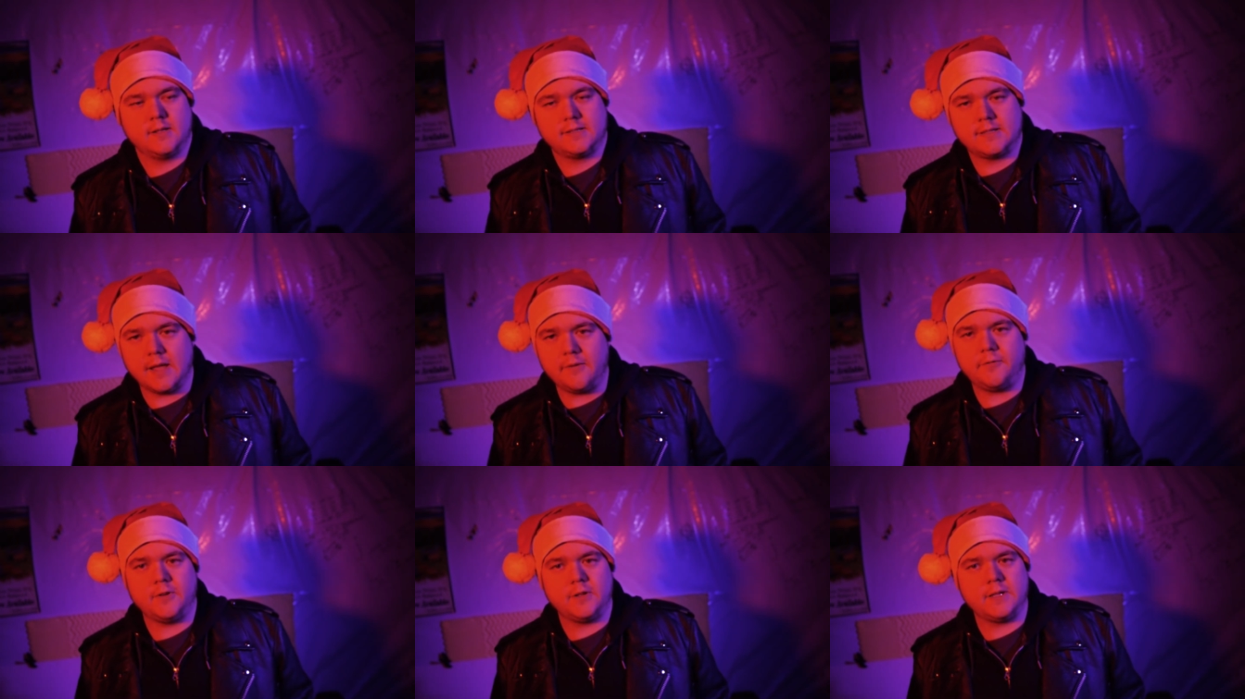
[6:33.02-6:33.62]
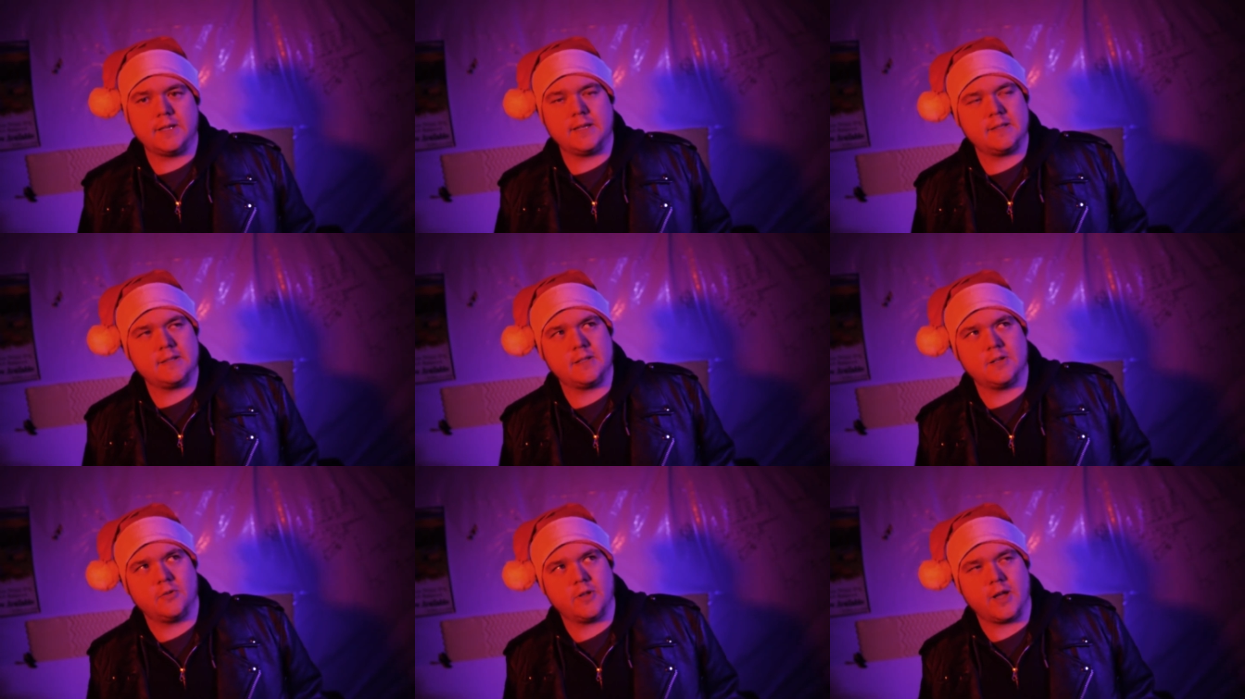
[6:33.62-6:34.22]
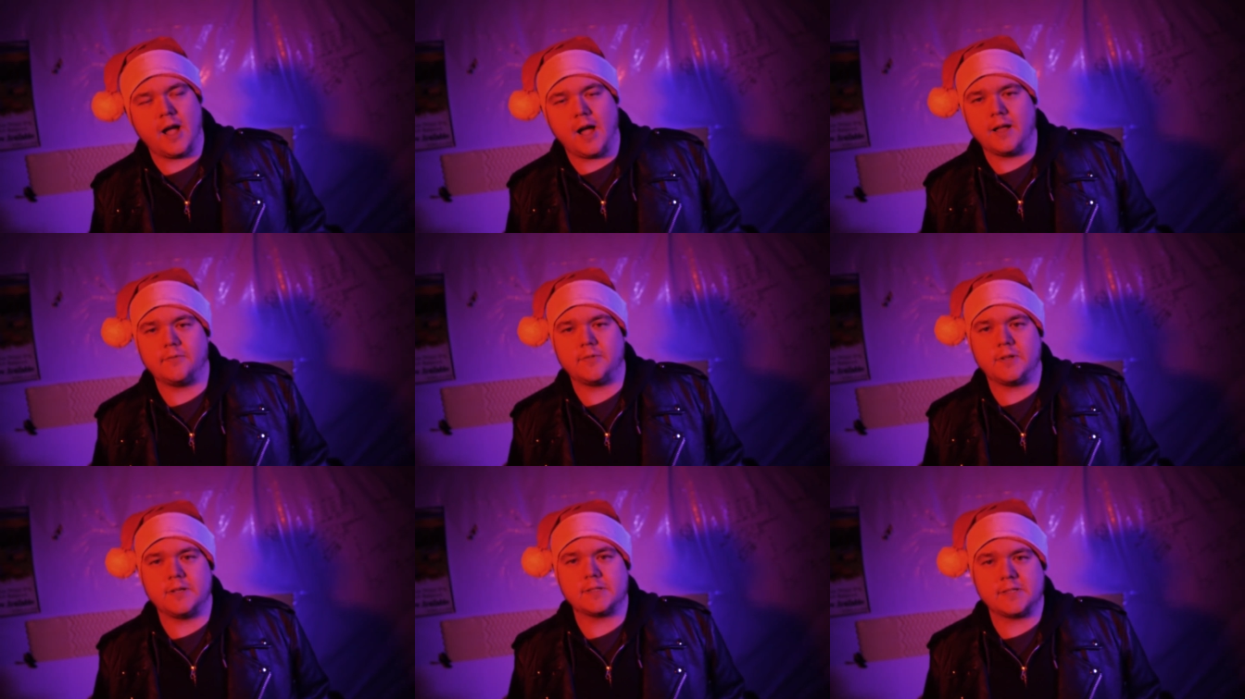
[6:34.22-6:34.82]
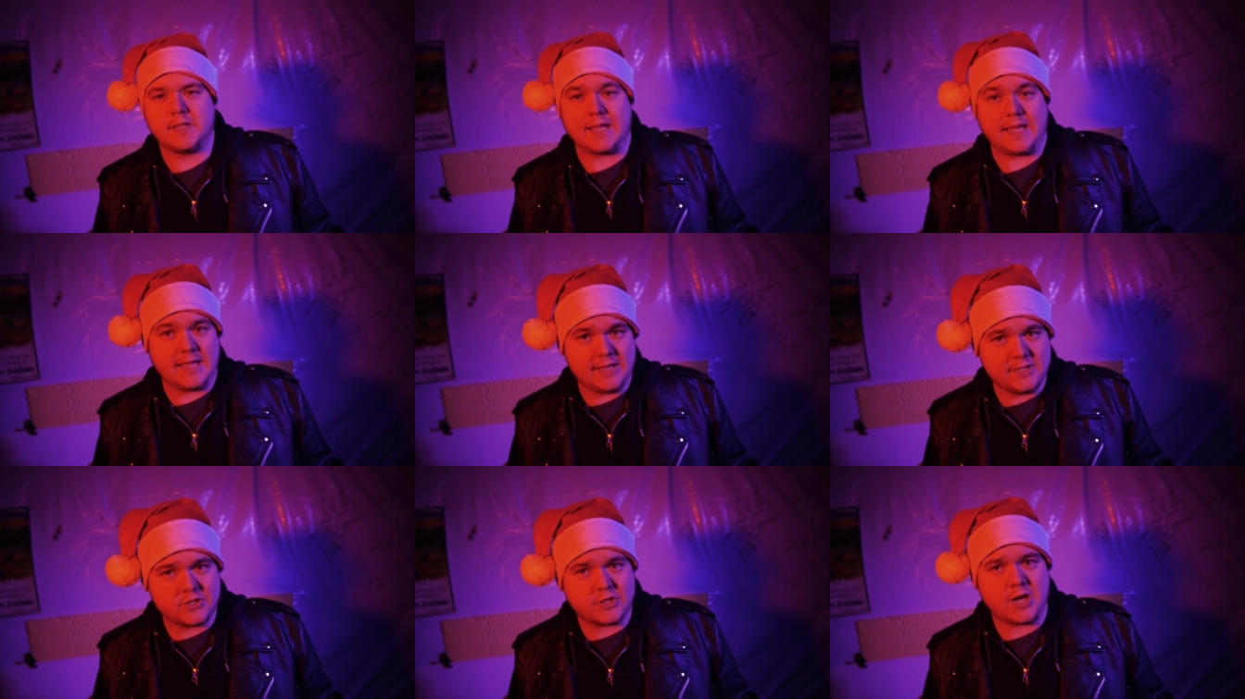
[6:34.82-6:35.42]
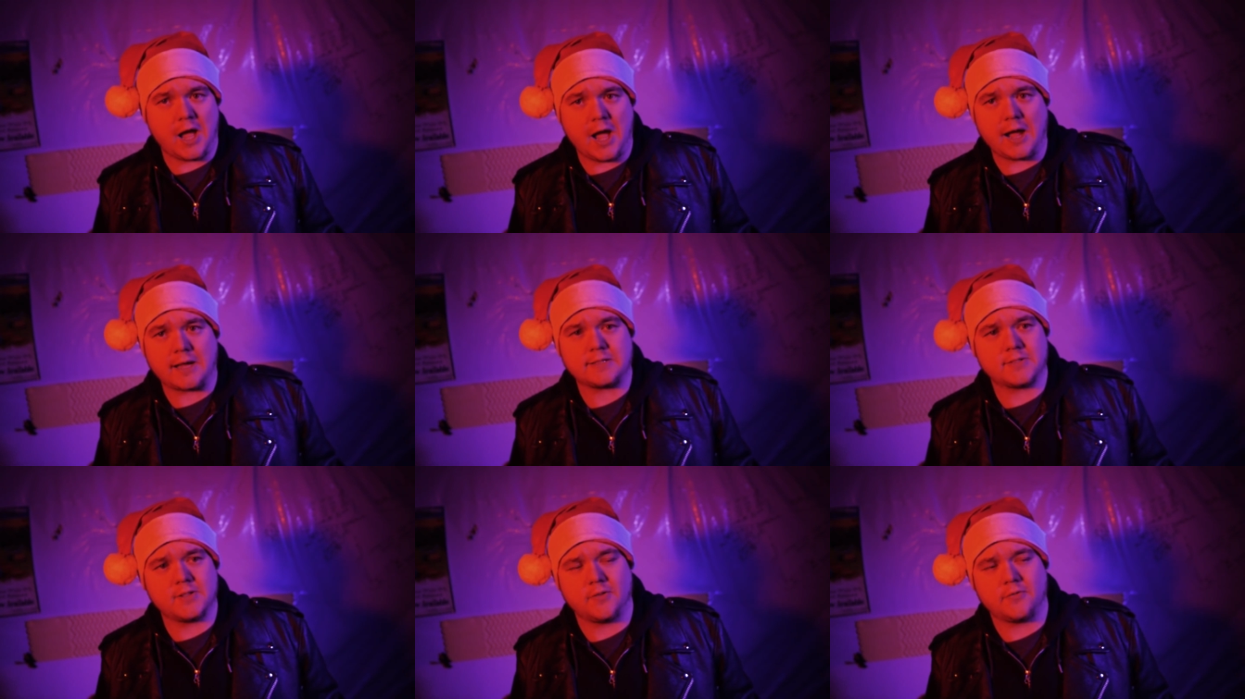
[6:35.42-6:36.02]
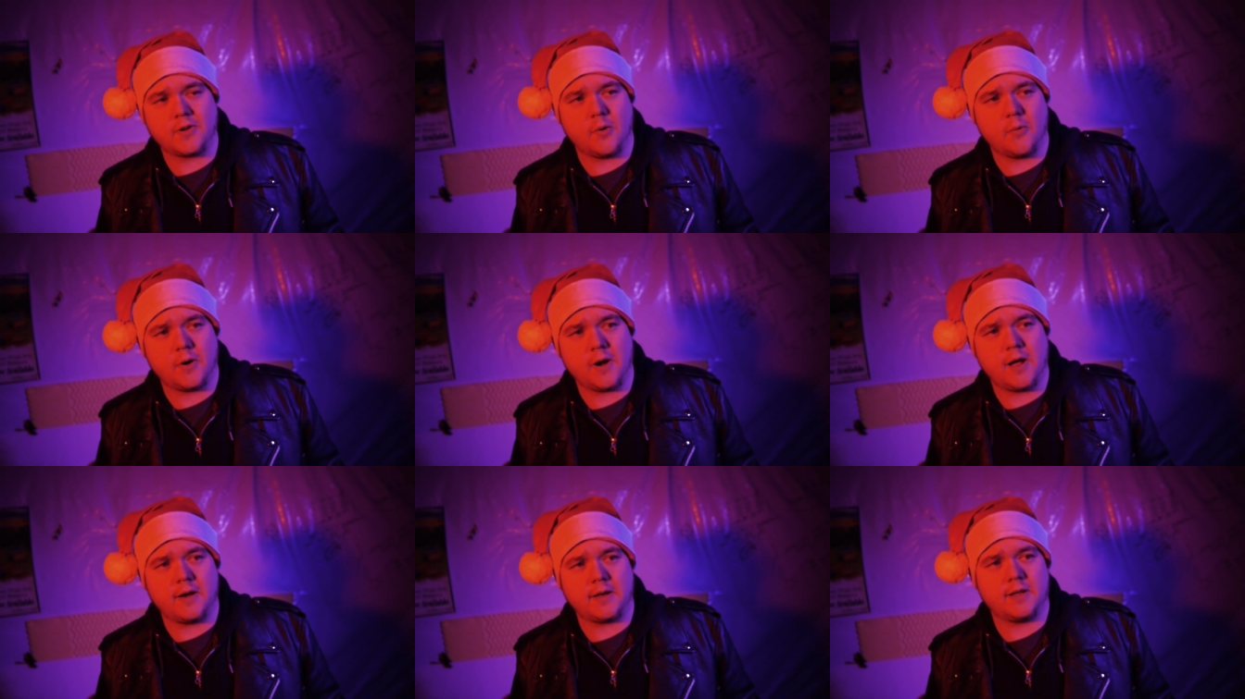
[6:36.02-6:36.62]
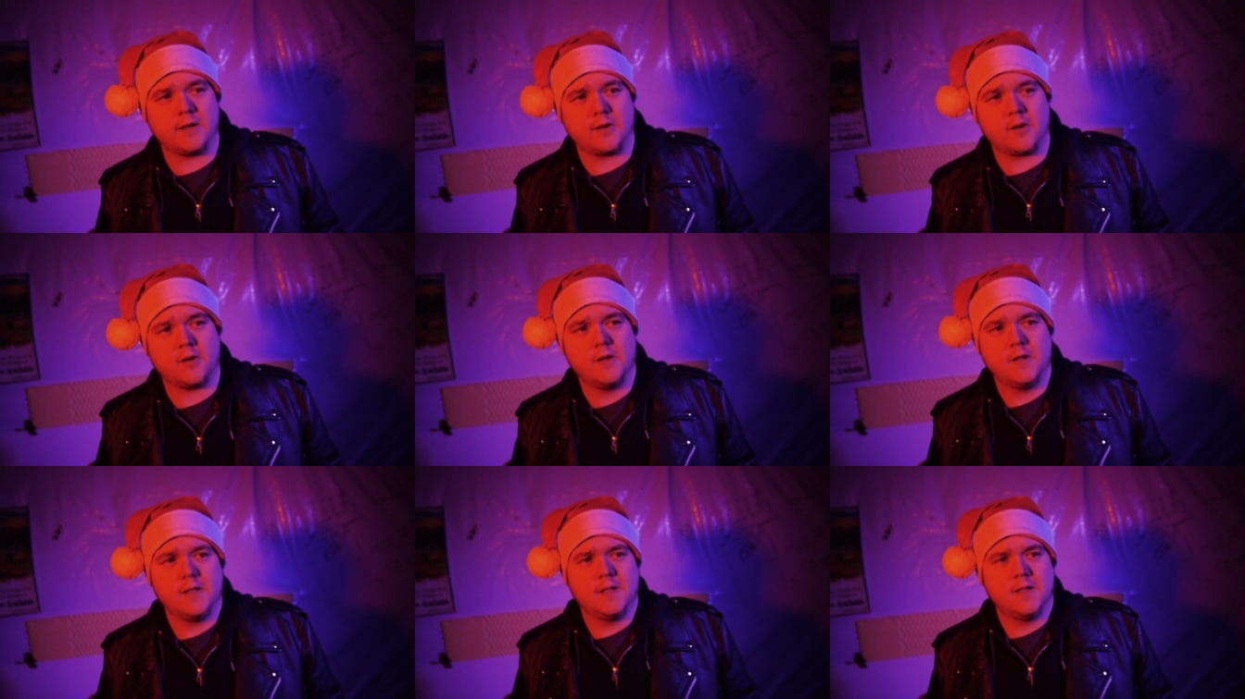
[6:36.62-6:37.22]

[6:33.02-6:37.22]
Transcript: definitely, you know, the obvious like Hitchcock stuff going on here,